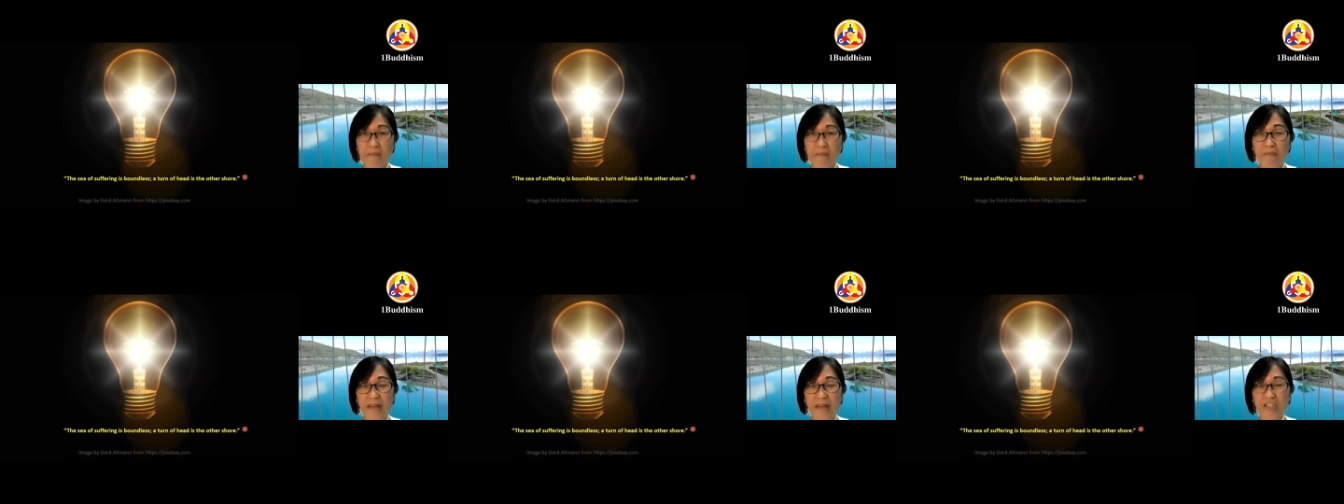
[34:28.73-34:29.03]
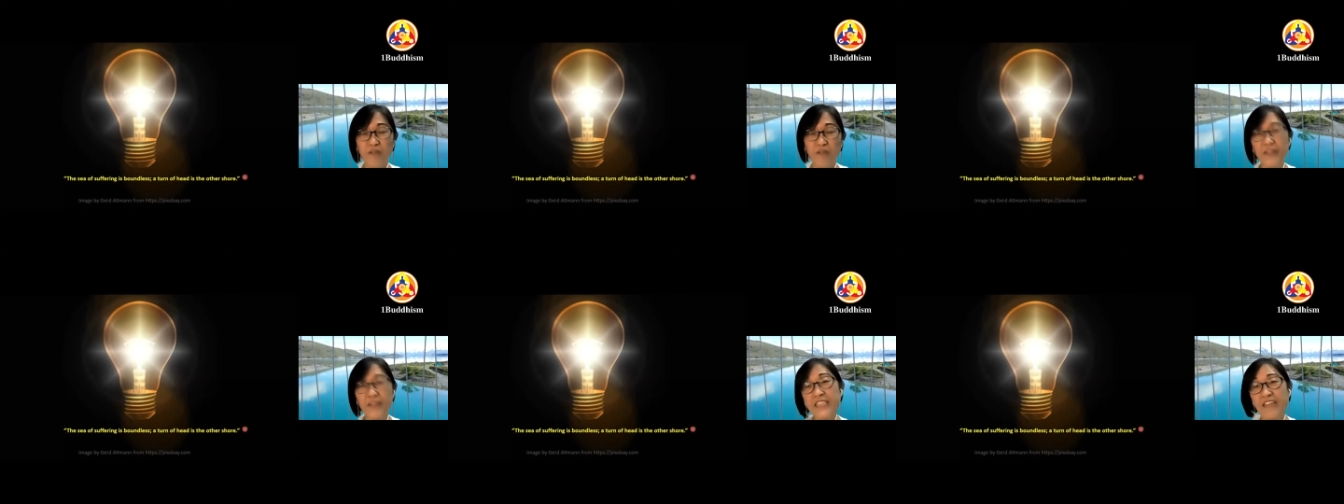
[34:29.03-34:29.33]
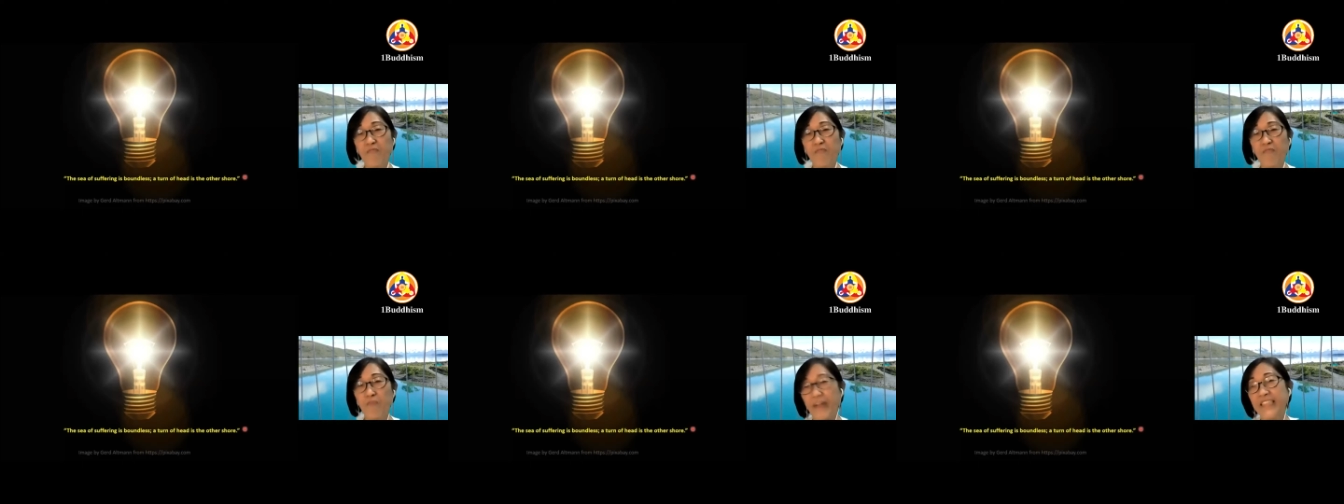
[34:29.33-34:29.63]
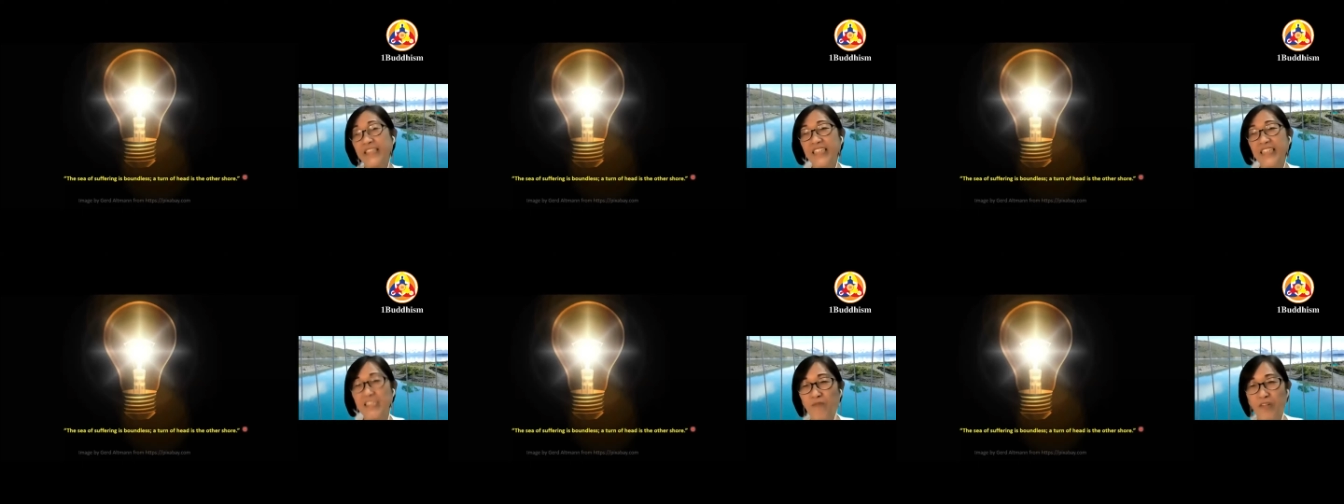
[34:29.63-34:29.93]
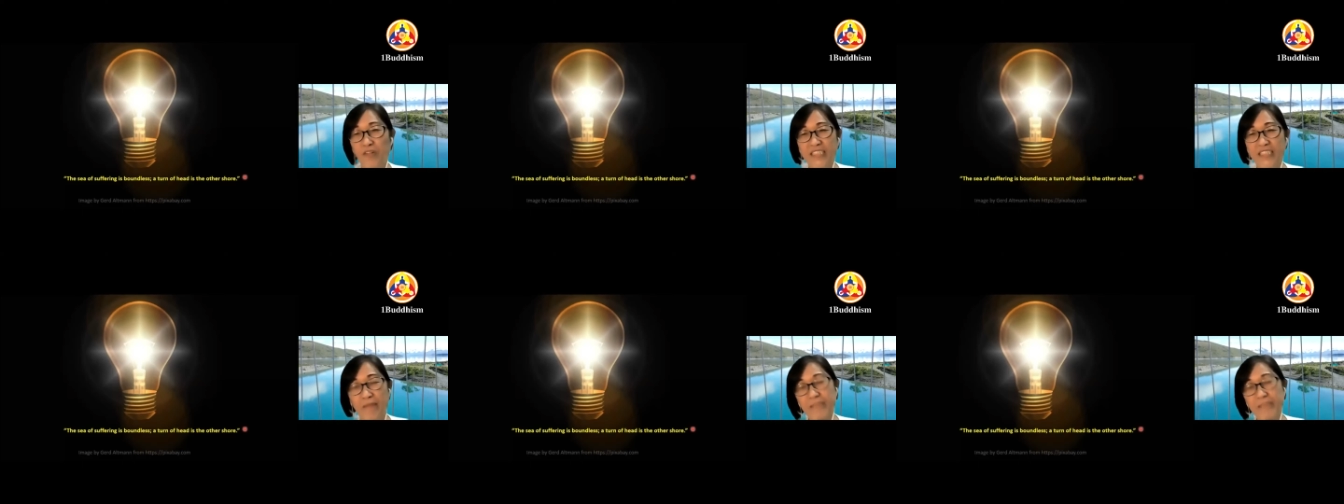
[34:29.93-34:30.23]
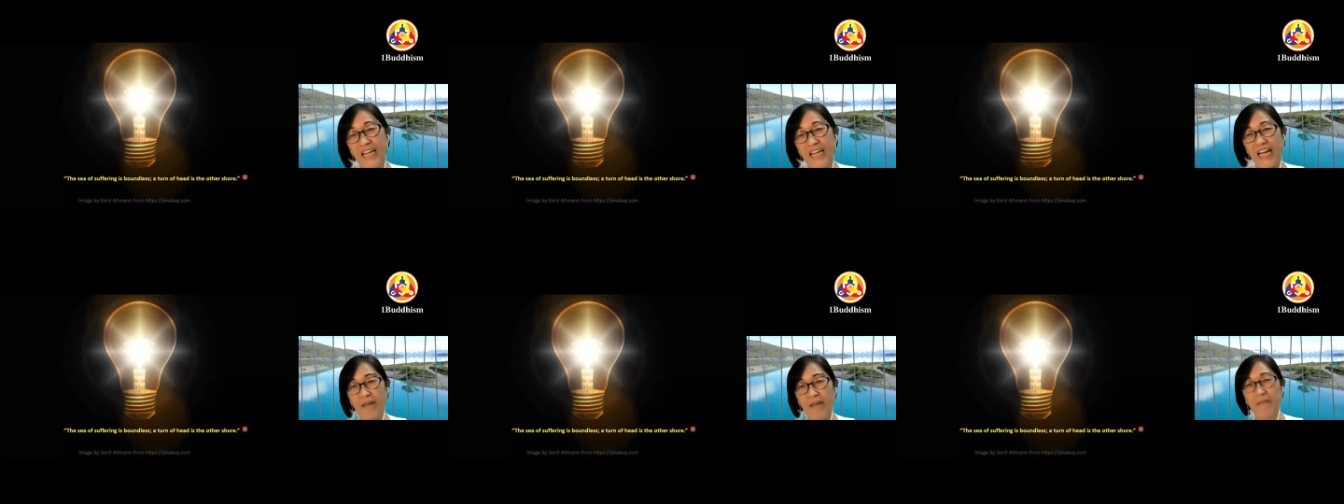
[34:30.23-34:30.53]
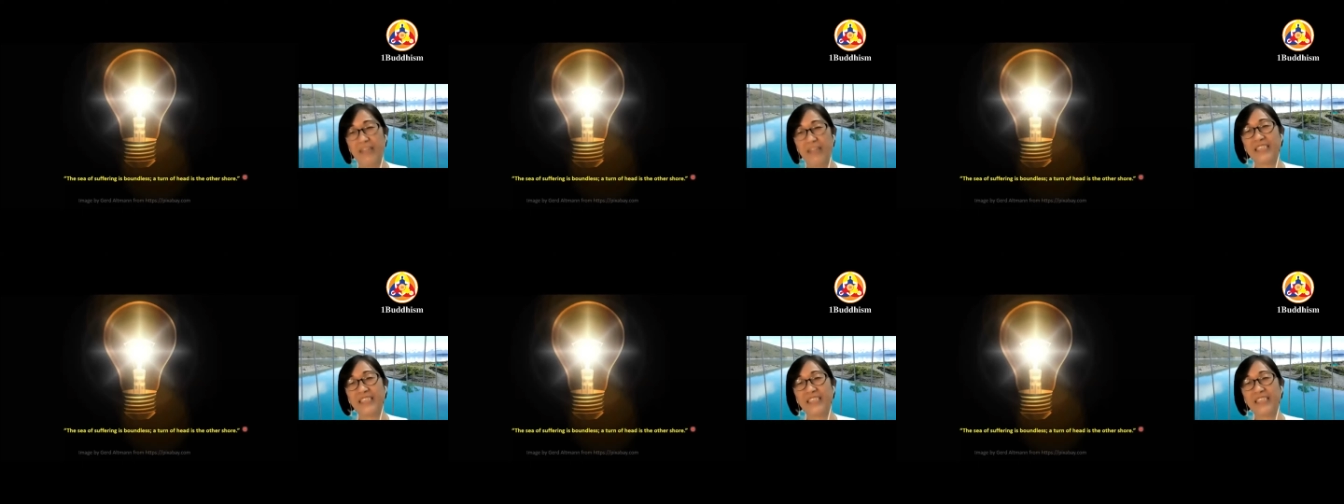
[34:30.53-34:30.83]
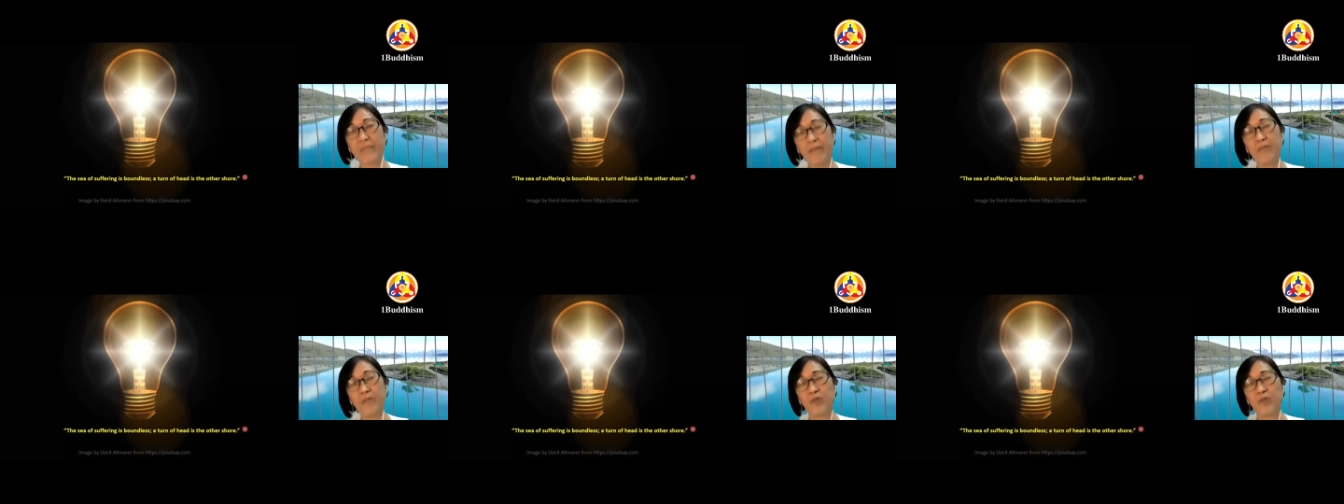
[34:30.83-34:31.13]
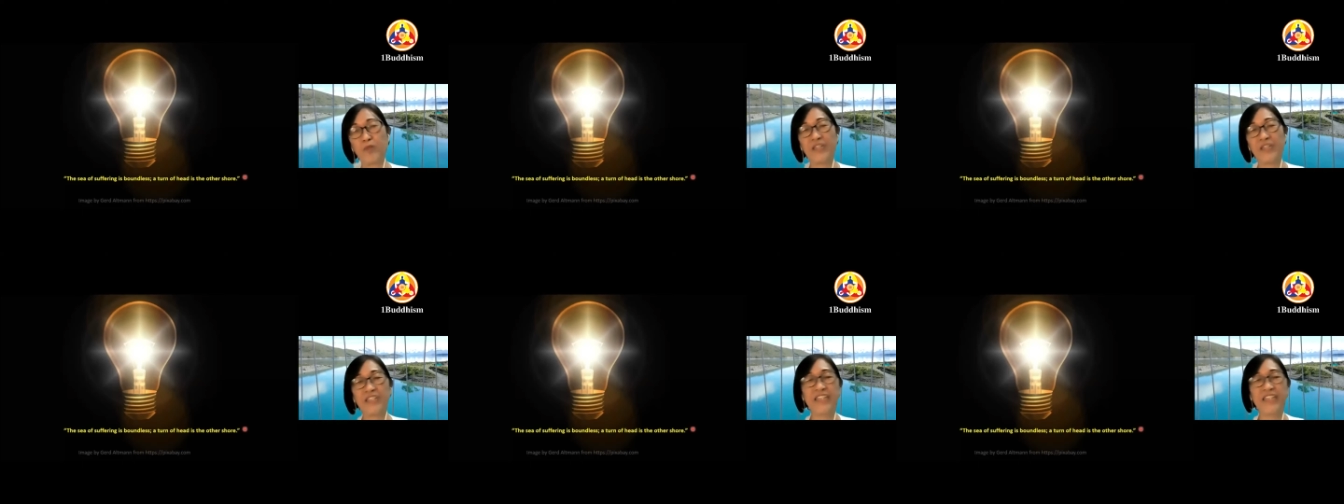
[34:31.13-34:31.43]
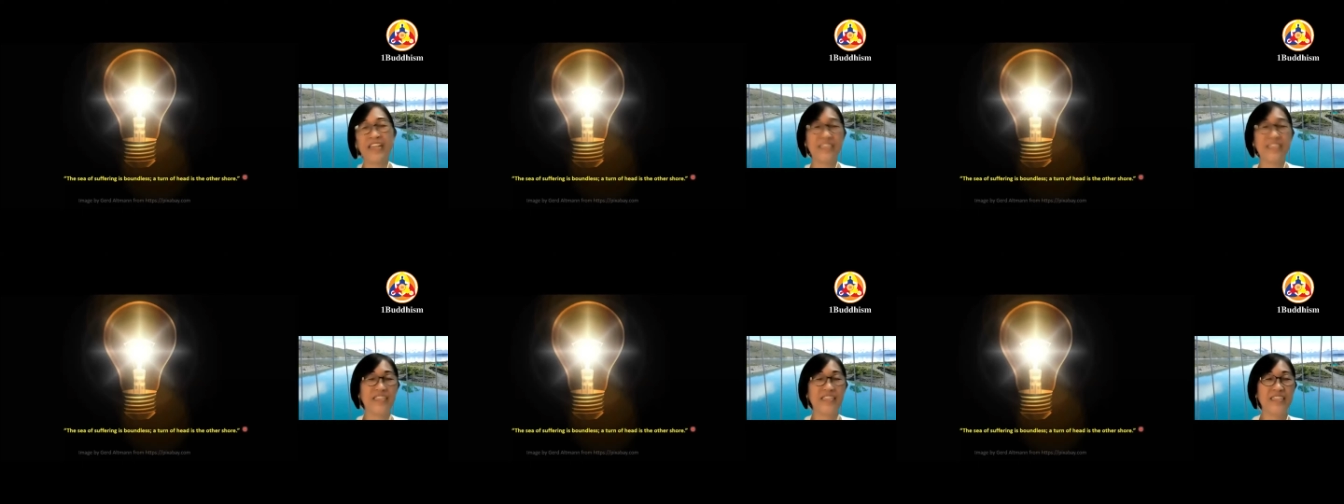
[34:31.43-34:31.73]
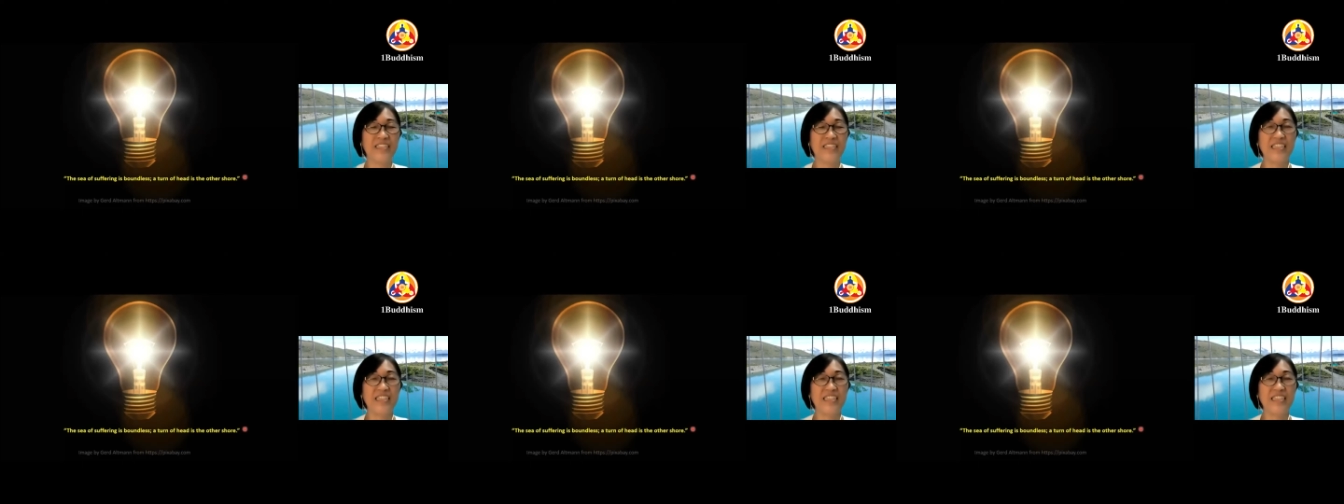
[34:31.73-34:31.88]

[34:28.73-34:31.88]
many of us have practiced for some time, and sometimes we get